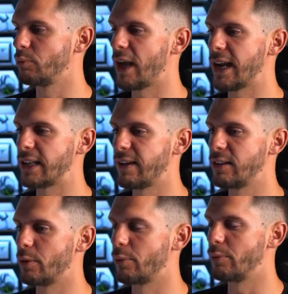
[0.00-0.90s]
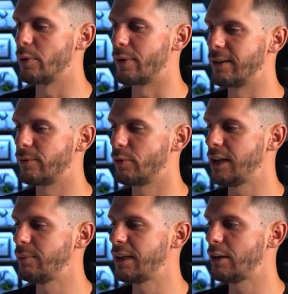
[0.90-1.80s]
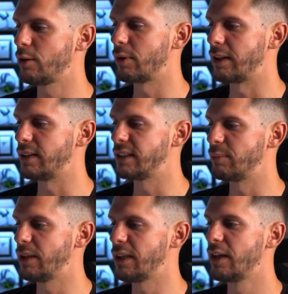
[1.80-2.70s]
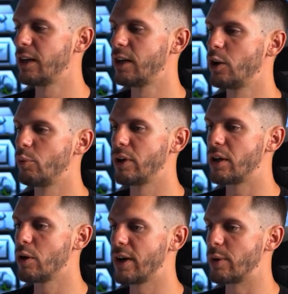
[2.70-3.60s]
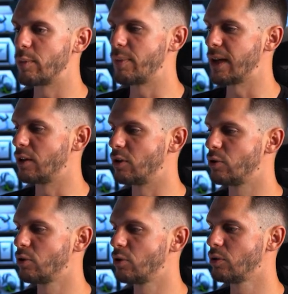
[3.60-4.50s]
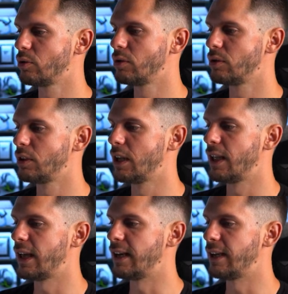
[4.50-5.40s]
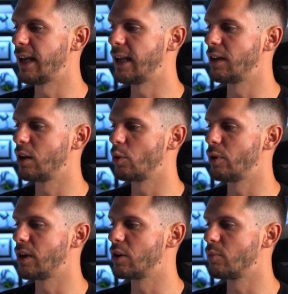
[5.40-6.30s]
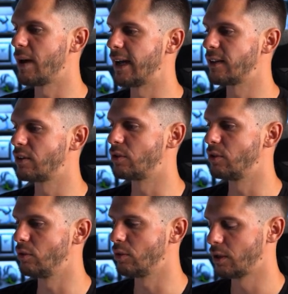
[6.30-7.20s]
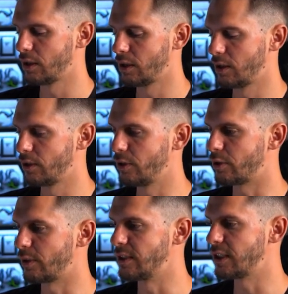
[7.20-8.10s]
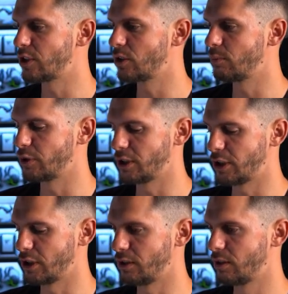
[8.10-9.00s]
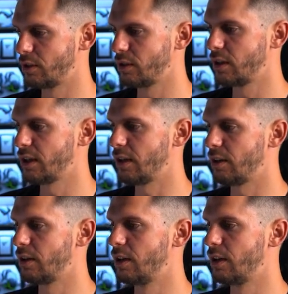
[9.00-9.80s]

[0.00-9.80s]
we activate the right frame here, right TCP. We go and we pick the tool, and then we go back to the transition position here.